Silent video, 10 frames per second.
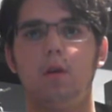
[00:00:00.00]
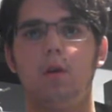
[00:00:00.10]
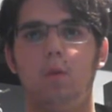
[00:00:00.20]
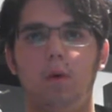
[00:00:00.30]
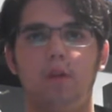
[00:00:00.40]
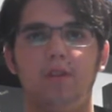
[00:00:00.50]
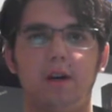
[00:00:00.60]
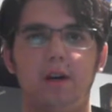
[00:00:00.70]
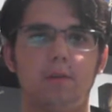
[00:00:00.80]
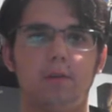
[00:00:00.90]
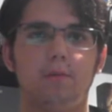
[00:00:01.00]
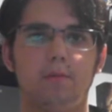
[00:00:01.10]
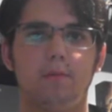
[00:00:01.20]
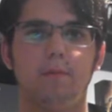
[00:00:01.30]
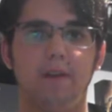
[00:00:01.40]
well done,
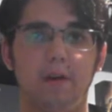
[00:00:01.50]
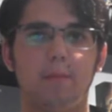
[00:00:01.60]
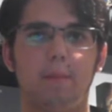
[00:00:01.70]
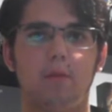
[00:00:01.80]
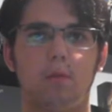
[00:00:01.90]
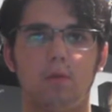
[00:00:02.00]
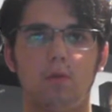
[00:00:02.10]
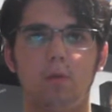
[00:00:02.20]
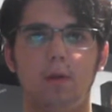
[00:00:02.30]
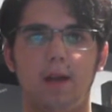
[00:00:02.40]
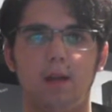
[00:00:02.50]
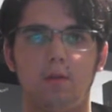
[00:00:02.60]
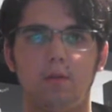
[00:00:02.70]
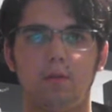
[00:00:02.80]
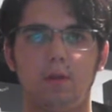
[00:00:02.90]
very memorable, and
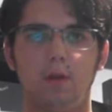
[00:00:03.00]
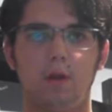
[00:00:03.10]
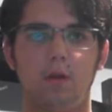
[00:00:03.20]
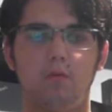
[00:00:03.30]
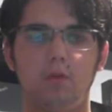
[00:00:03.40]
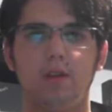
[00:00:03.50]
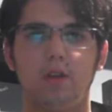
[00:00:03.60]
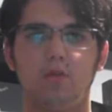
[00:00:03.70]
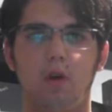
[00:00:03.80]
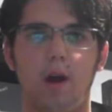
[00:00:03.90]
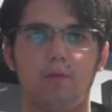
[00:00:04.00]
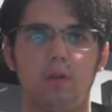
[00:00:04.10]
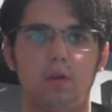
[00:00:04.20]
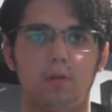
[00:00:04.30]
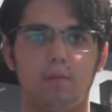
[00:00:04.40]
really drives
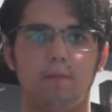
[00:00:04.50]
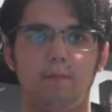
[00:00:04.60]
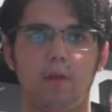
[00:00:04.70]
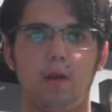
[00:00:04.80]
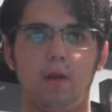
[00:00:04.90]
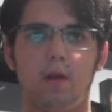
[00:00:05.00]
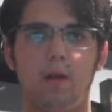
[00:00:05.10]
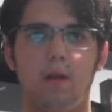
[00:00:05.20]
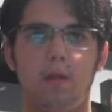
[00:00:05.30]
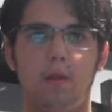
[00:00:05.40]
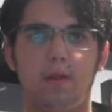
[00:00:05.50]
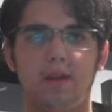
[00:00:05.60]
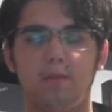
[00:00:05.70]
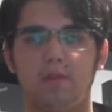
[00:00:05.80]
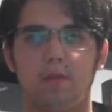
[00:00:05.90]
home the
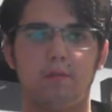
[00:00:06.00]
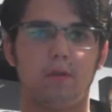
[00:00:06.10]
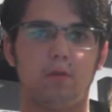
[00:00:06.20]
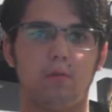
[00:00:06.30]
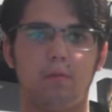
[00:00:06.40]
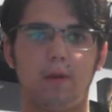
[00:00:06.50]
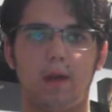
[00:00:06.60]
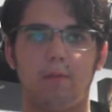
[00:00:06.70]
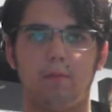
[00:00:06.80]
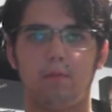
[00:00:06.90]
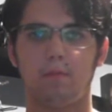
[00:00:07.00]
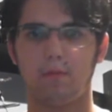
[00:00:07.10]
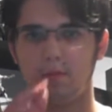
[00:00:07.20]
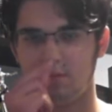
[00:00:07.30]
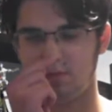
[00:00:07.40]
themes of the film and
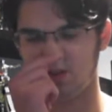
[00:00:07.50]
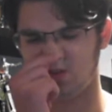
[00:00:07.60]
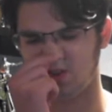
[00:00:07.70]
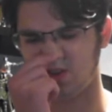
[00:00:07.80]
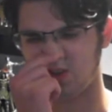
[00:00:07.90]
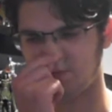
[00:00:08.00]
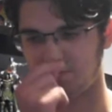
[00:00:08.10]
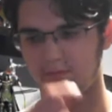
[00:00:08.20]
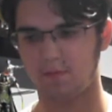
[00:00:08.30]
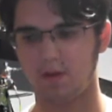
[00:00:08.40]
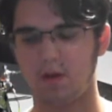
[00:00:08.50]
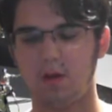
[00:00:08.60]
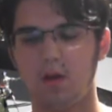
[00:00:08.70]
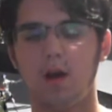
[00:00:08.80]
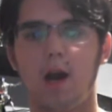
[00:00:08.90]
really what the
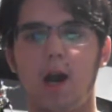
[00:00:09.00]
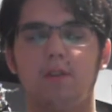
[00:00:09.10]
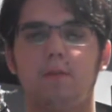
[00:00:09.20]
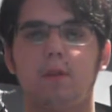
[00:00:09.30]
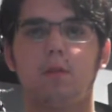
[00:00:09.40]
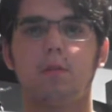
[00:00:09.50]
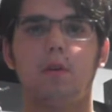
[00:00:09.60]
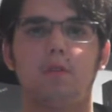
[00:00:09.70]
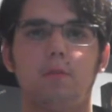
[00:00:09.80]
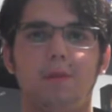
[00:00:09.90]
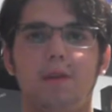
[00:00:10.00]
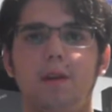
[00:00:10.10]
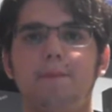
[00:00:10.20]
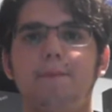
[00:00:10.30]
heart of it could possibly be.